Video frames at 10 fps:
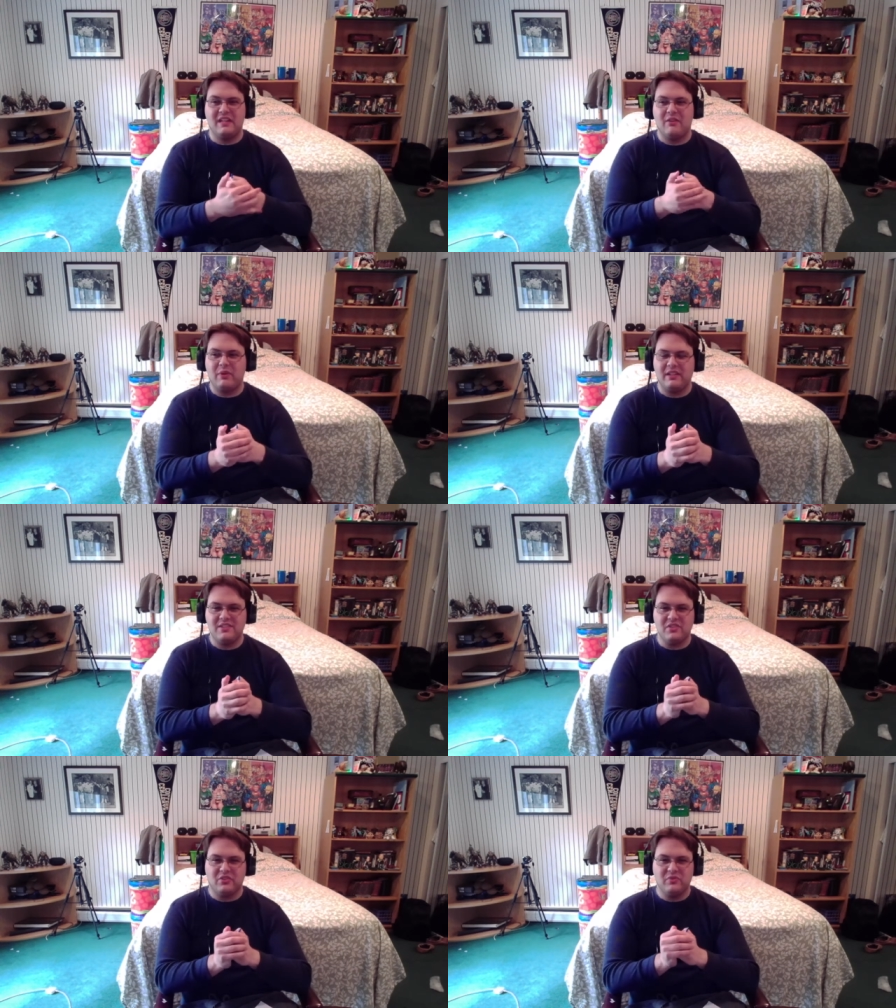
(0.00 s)
while he's
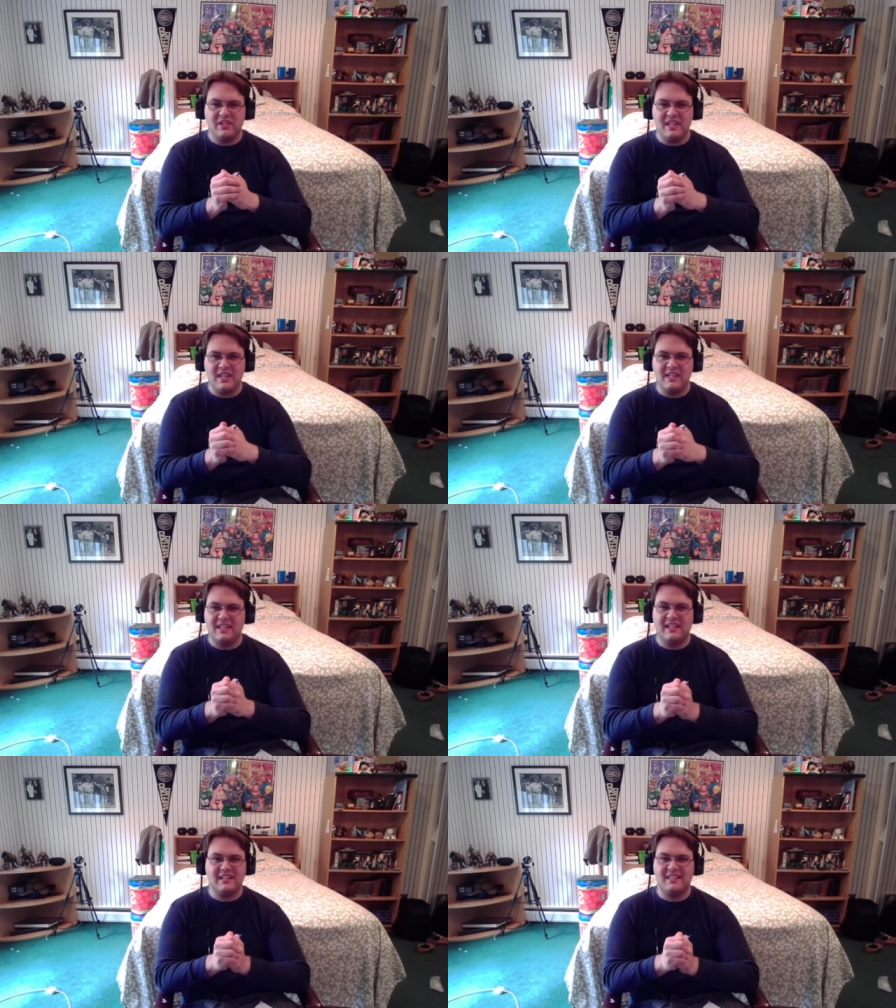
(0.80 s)
still a rookie, he
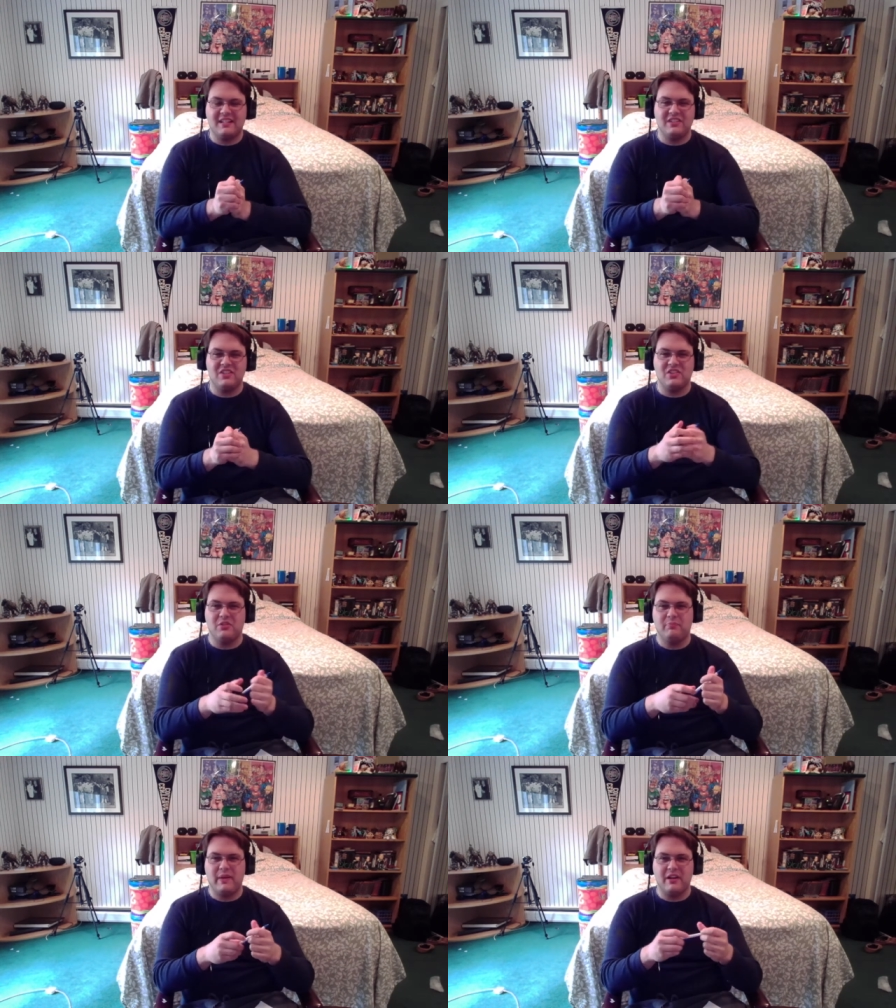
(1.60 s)
can't exactly just
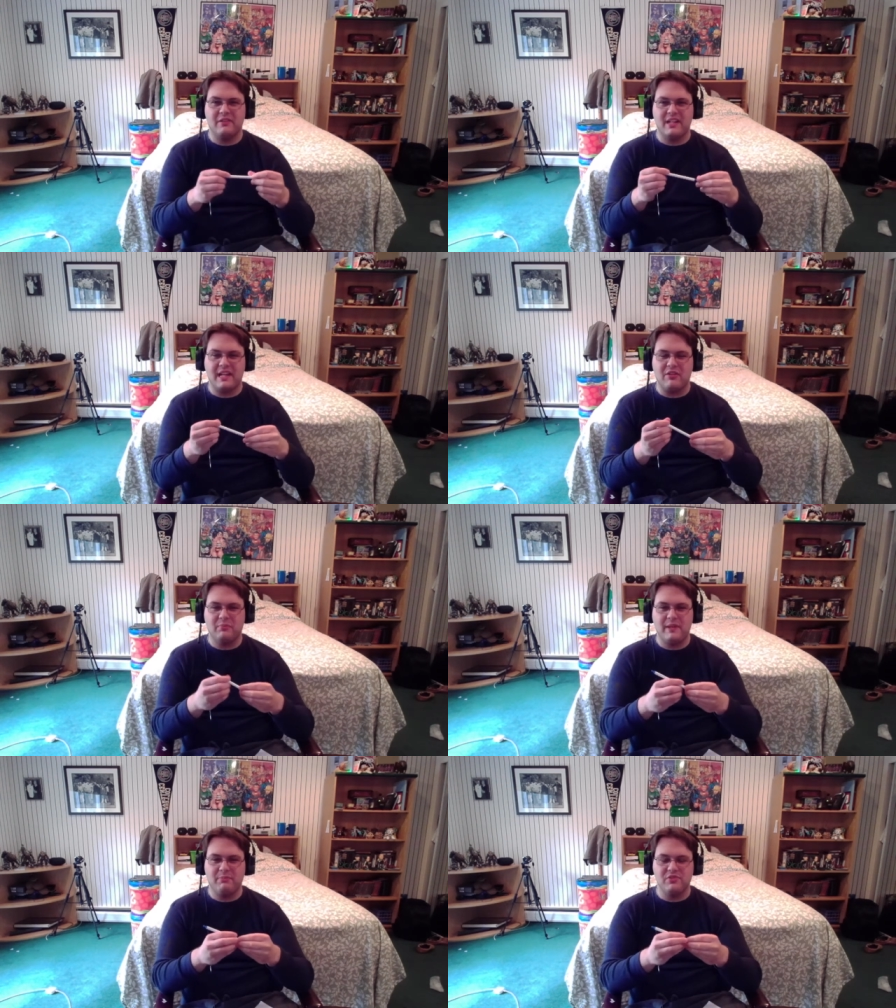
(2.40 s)
go parroting
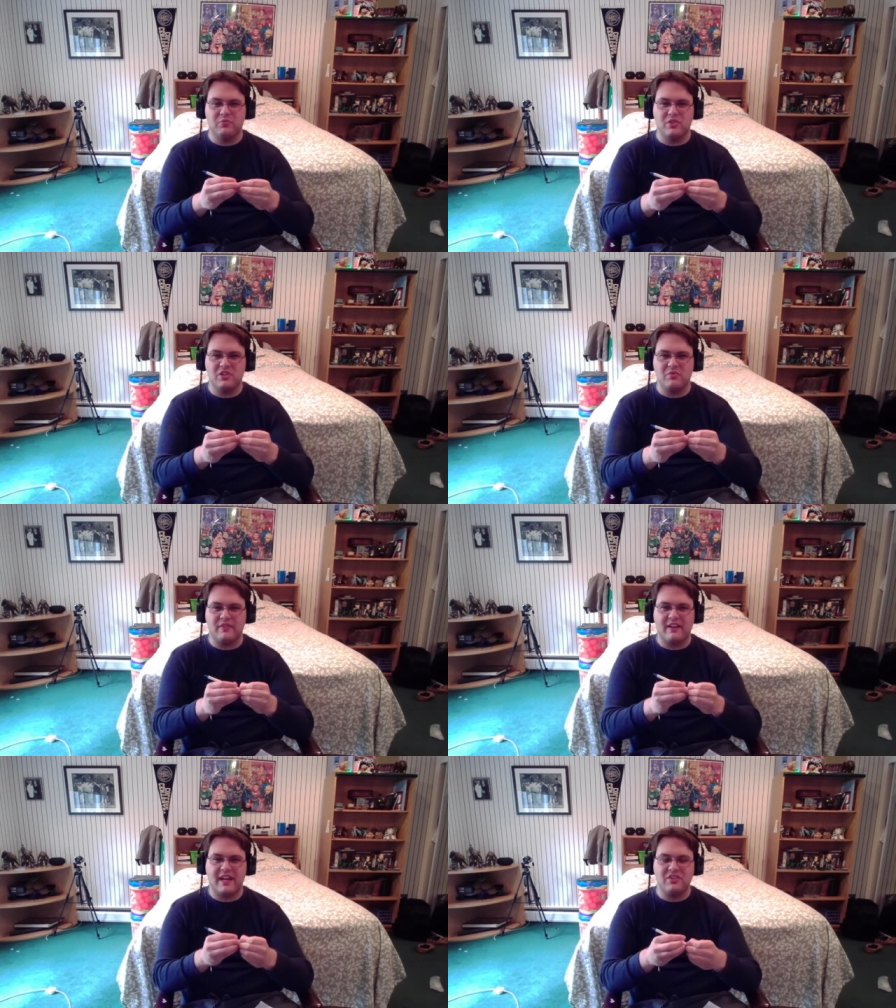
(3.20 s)
out people's words
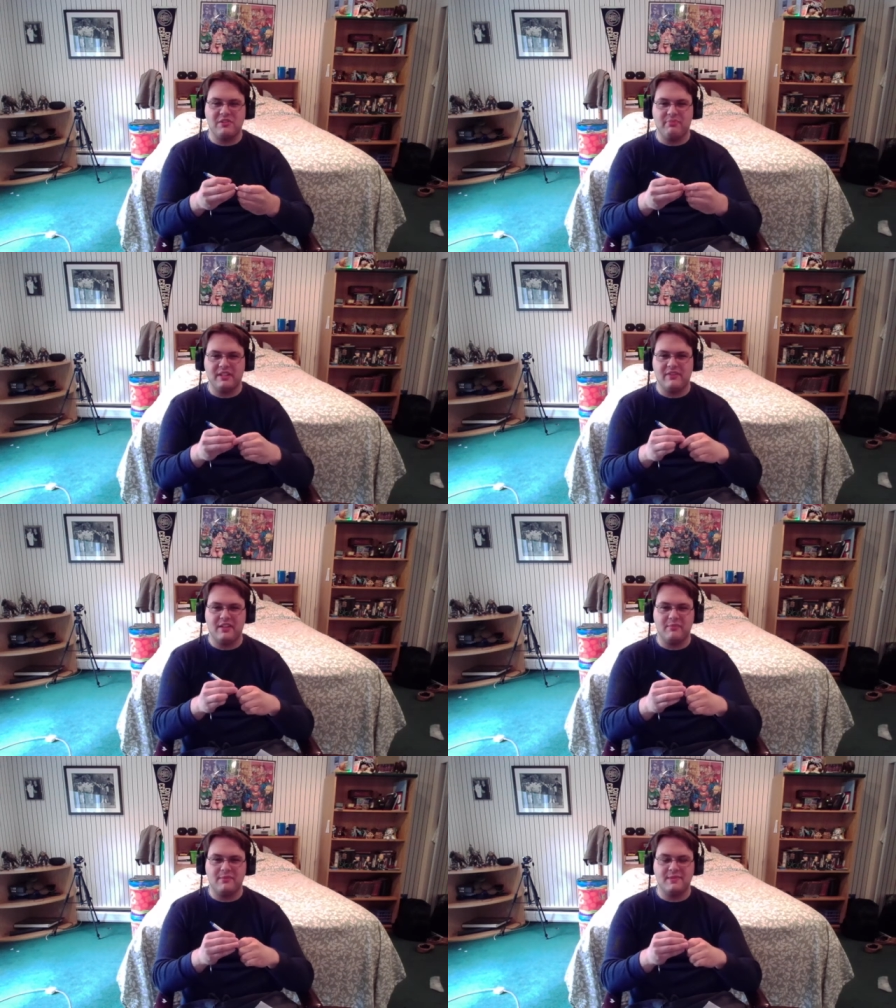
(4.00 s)
without actually believing
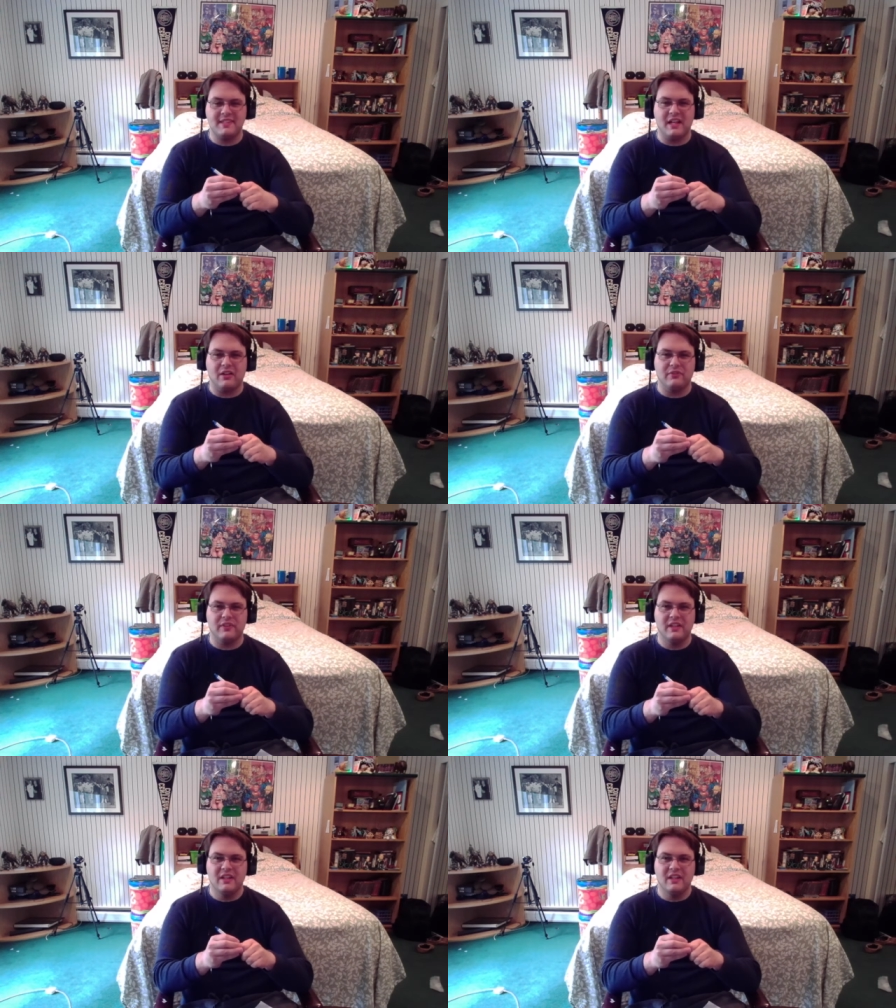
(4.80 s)
them himself.